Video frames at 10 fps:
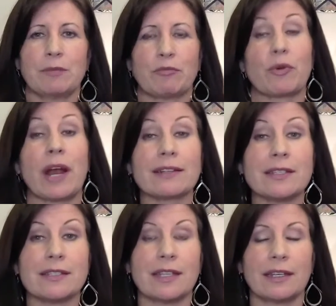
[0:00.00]

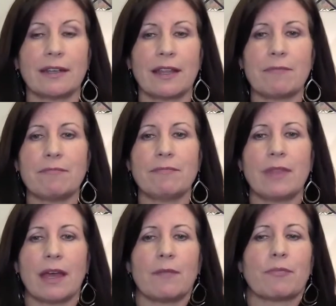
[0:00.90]
practicing
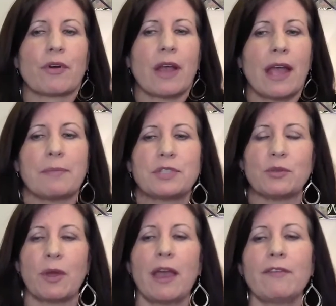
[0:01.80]
that perhaps
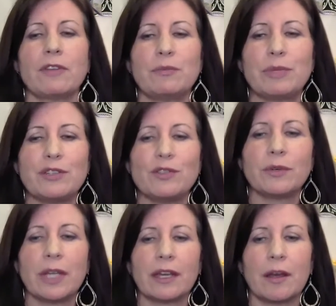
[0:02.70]
you haven't been
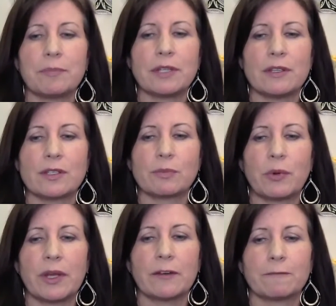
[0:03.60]
doing up to this
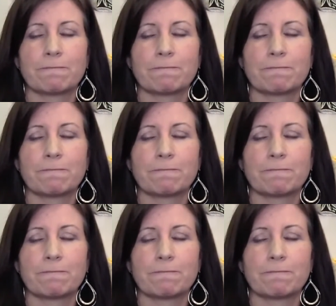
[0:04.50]
point?